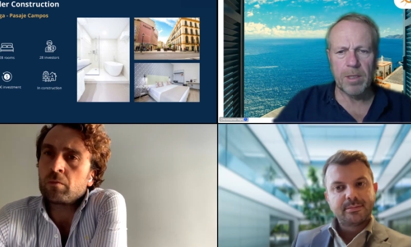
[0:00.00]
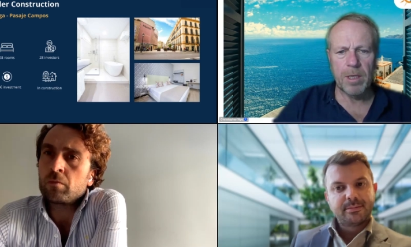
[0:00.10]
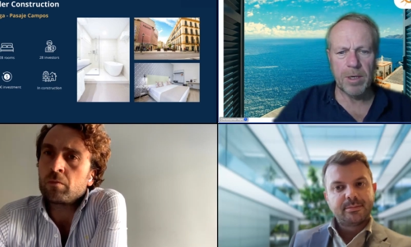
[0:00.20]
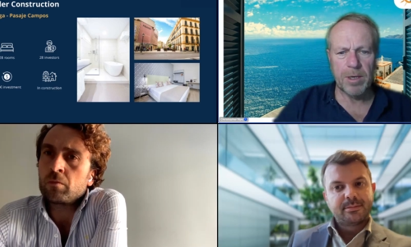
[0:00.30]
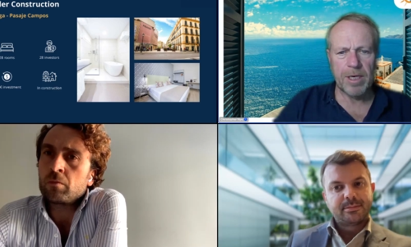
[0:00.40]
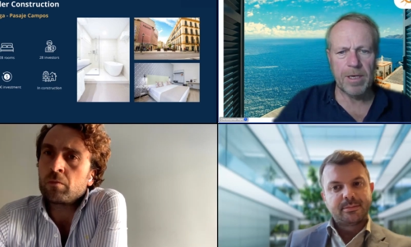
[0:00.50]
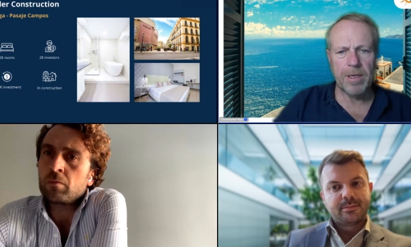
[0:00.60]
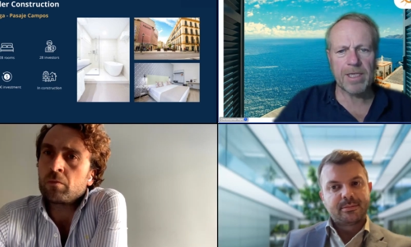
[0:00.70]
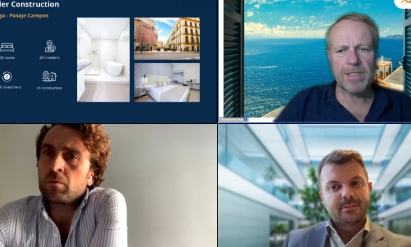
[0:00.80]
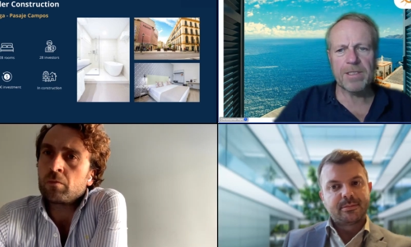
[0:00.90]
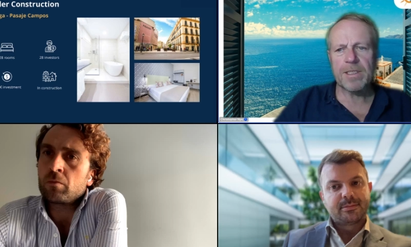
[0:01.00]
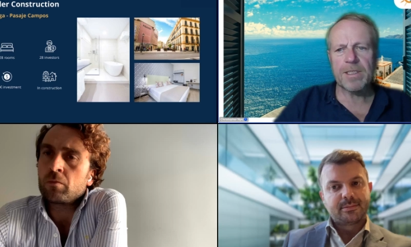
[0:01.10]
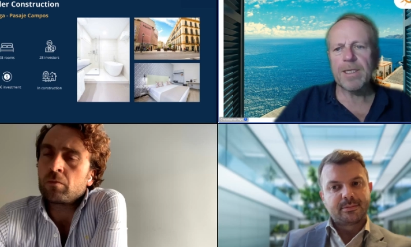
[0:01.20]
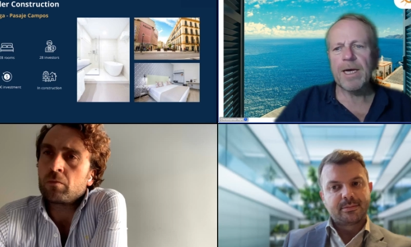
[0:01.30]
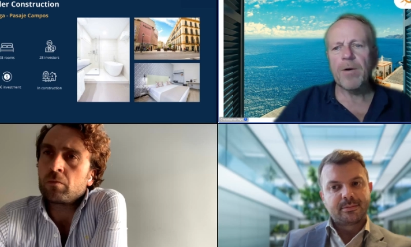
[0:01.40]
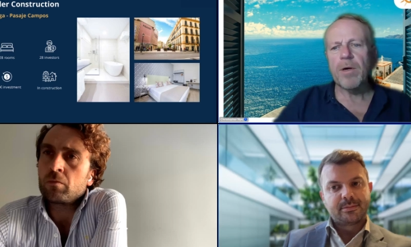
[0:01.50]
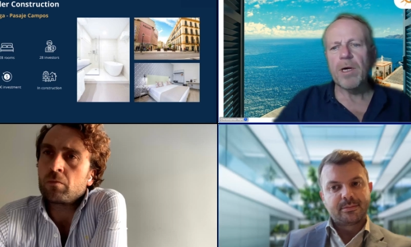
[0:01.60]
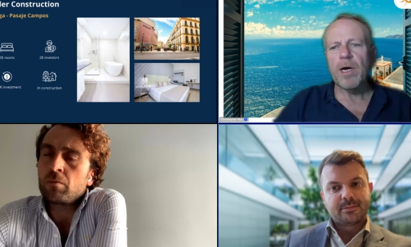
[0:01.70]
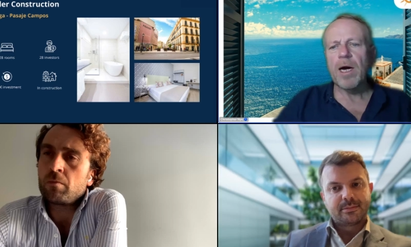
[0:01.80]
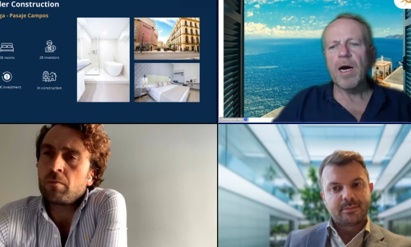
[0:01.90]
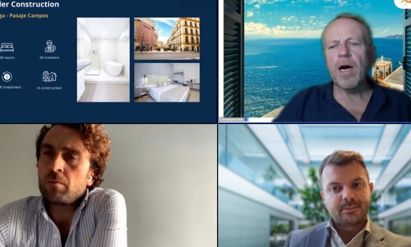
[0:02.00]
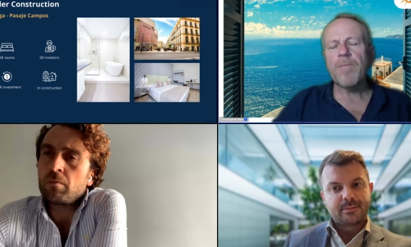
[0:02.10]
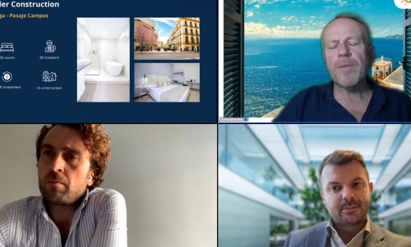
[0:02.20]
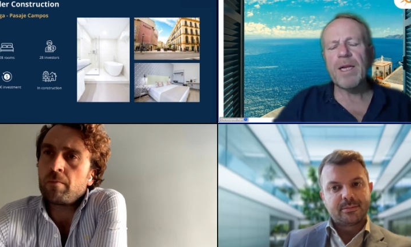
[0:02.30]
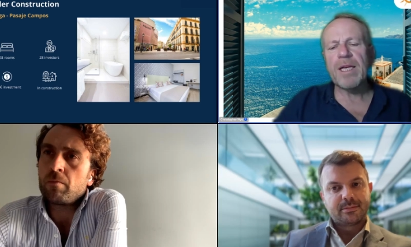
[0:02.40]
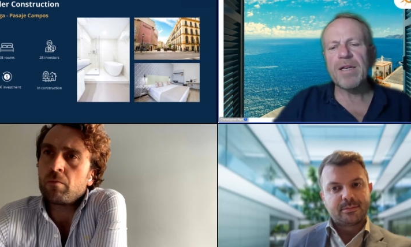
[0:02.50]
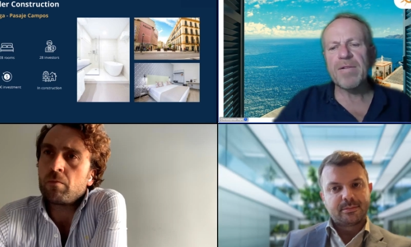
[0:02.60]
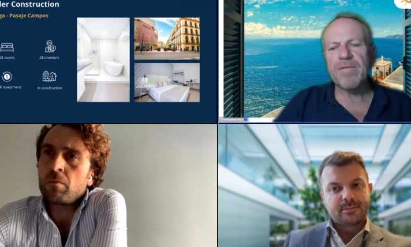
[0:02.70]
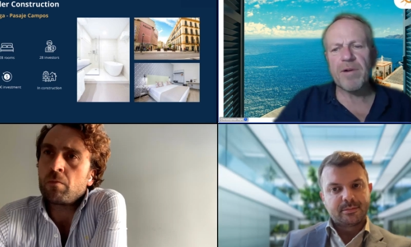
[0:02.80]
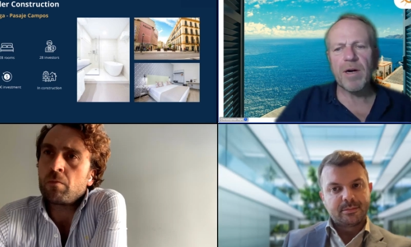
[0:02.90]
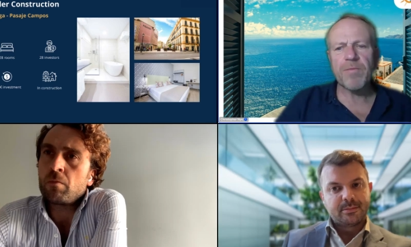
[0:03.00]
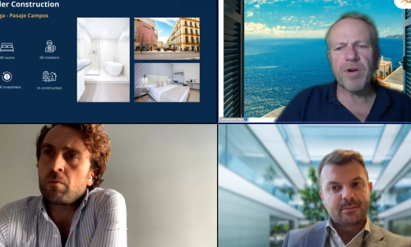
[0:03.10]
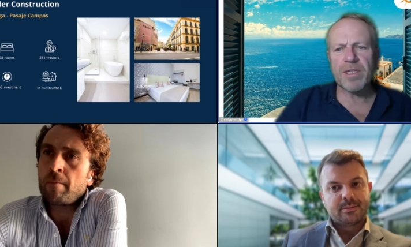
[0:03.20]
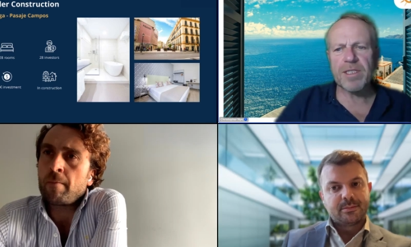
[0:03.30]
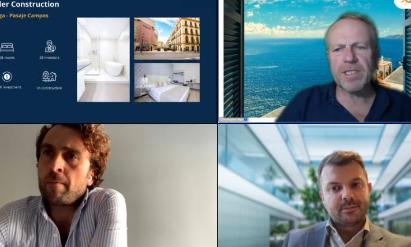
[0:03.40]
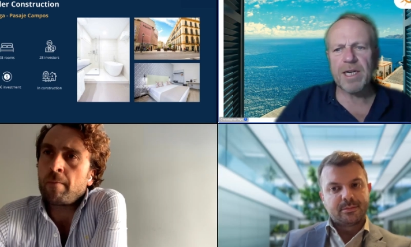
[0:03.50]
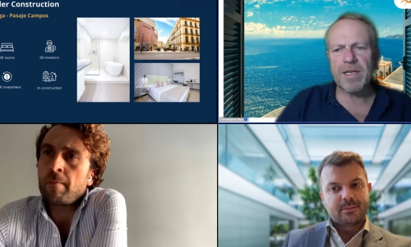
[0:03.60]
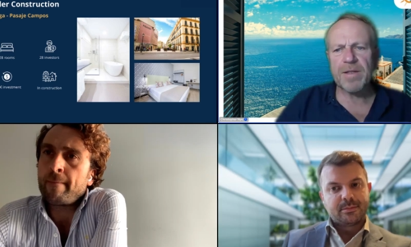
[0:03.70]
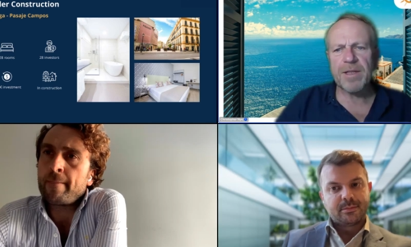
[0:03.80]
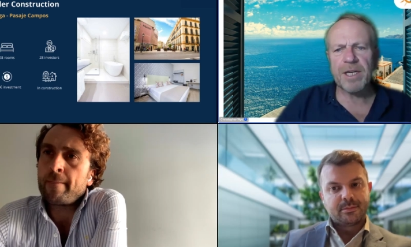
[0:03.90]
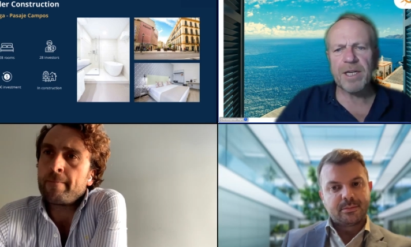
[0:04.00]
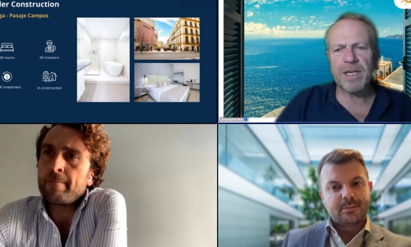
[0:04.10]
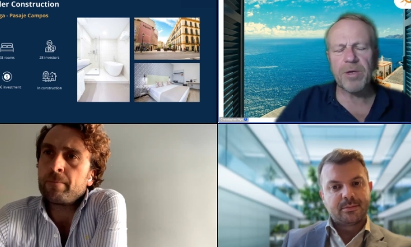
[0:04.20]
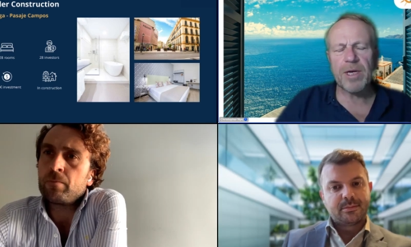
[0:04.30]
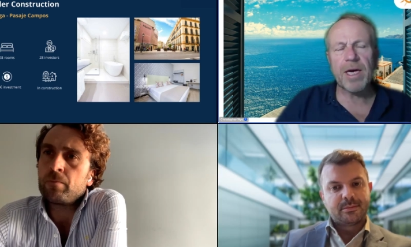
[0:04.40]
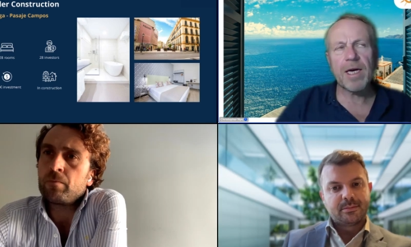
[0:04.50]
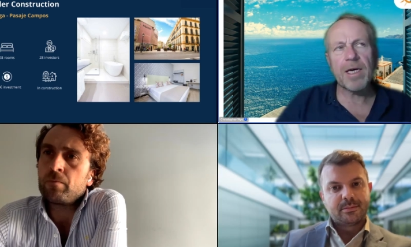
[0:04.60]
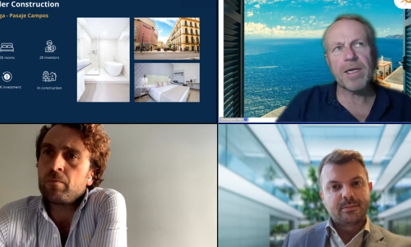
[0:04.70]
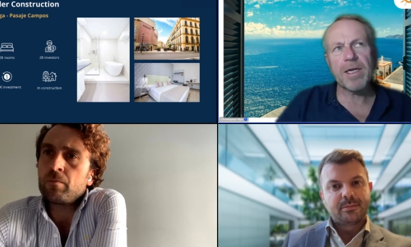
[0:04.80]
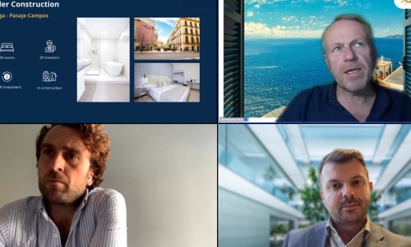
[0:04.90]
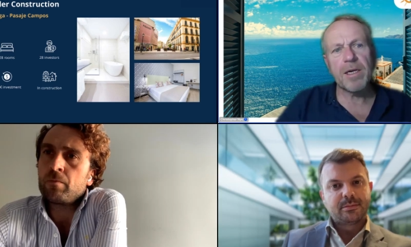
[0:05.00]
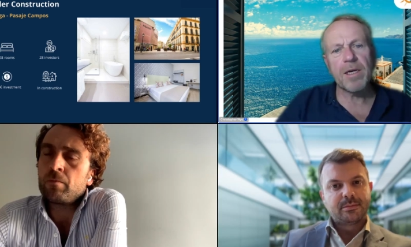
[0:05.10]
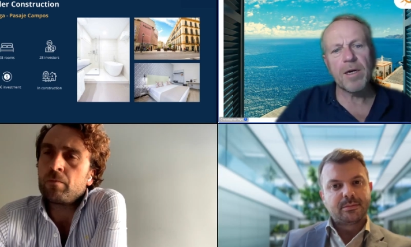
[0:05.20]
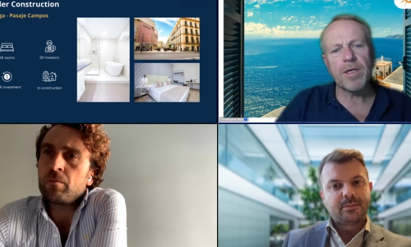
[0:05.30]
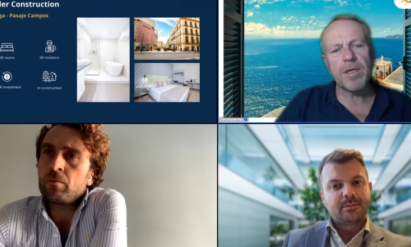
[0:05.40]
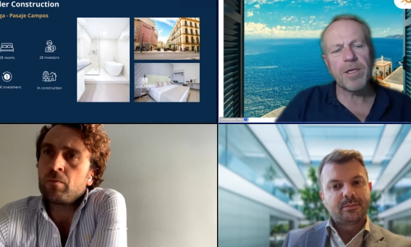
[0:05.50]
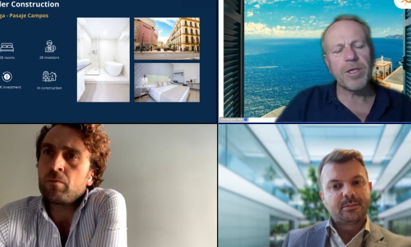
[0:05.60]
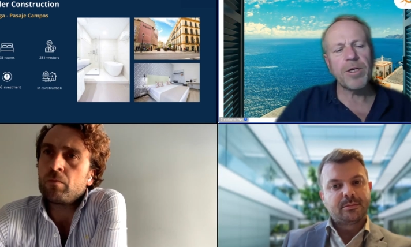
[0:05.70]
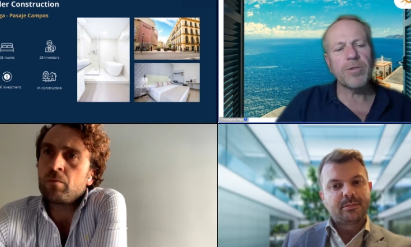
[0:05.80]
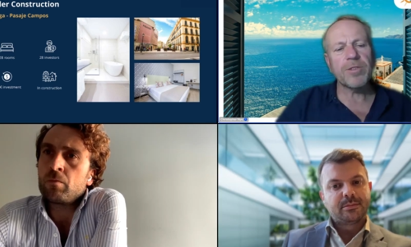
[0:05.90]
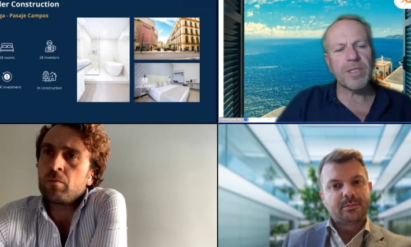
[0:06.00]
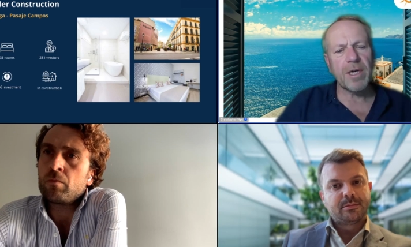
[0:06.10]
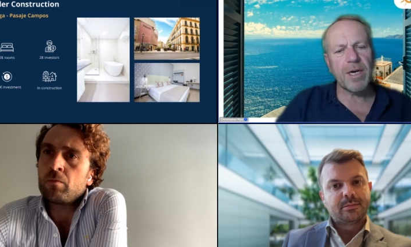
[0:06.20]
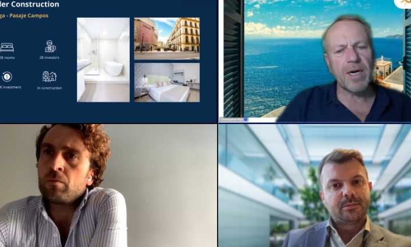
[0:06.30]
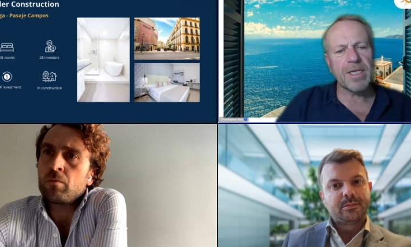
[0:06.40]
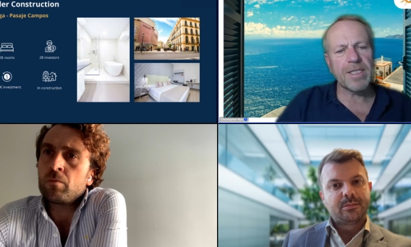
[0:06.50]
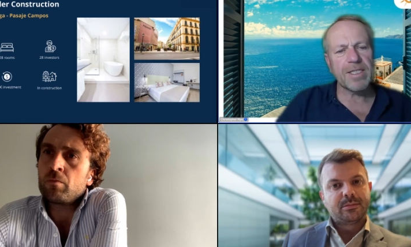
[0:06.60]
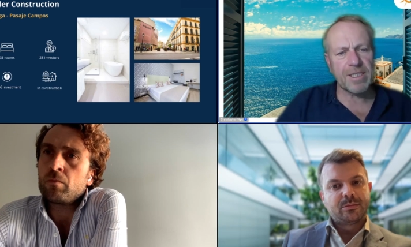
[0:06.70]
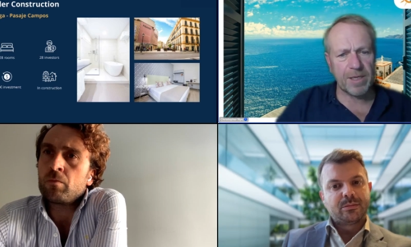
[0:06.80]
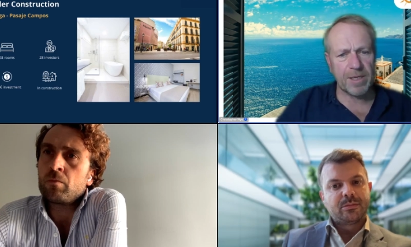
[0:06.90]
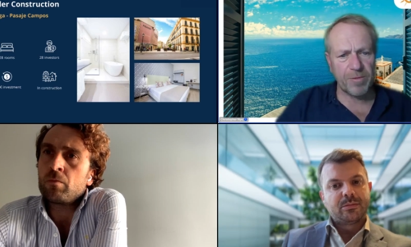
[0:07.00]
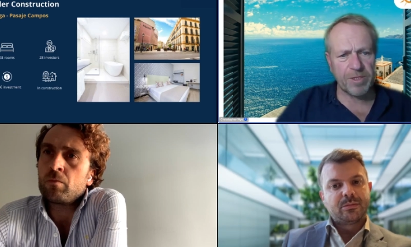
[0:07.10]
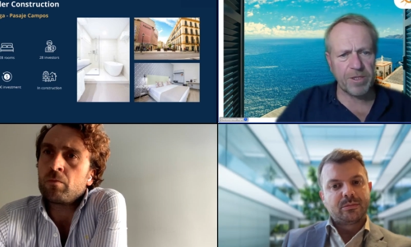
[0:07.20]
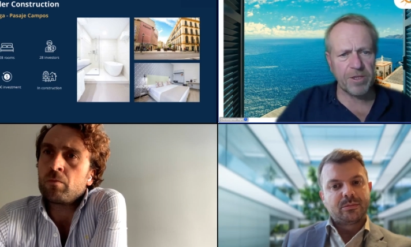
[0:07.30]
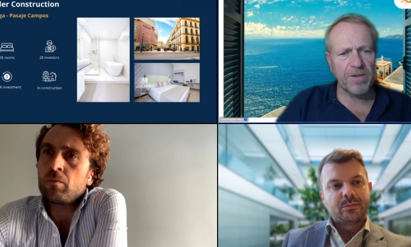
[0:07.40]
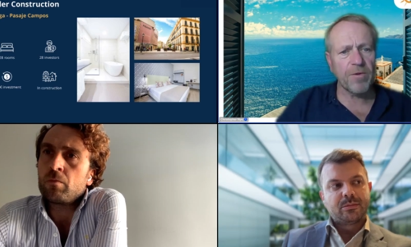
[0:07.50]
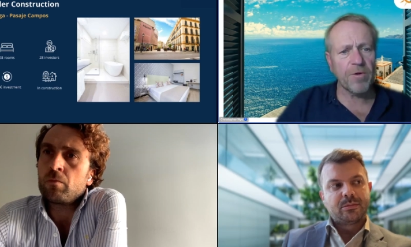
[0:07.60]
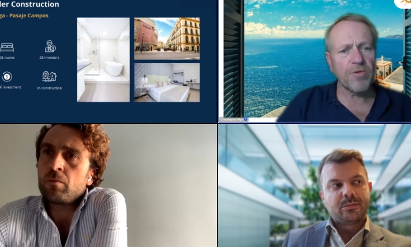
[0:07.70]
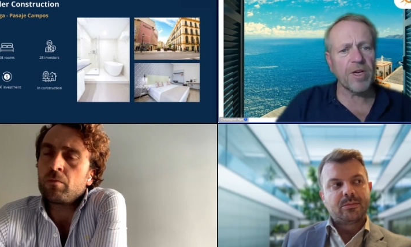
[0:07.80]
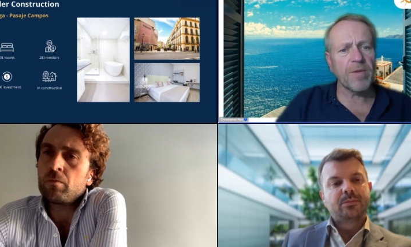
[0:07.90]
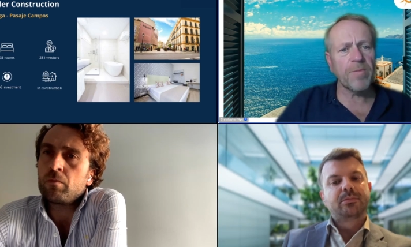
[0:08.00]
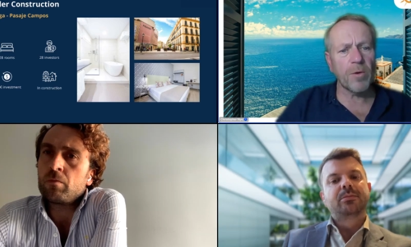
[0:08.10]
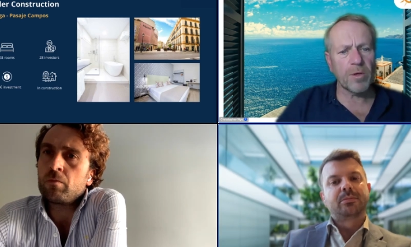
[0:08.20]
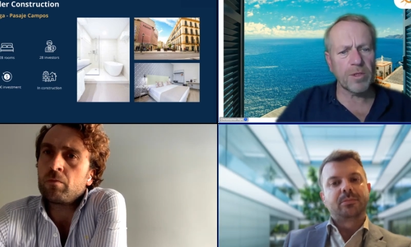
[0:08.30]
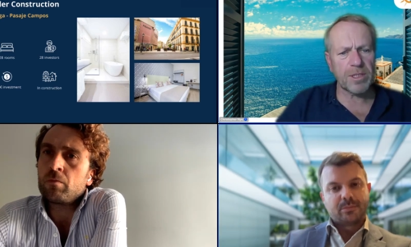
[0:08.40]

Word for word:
Speaker 1: Okay, excellent. Now, I believe I'm right in saying that you can use an existing property that you've already bought